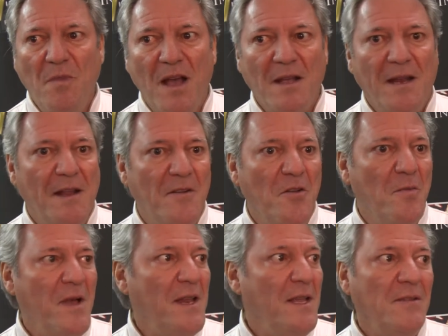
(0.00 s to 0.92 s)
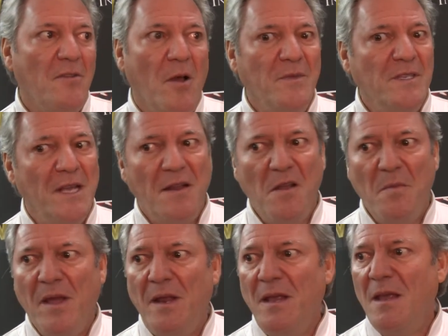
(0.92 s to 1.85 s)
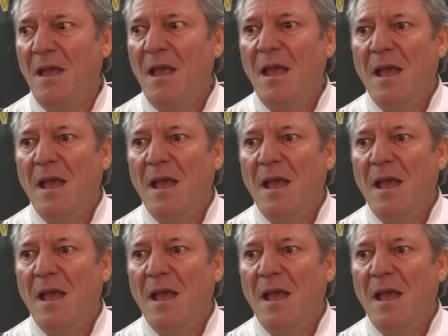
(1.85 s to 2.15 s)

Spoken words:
Michael had no money. Thomas had no money.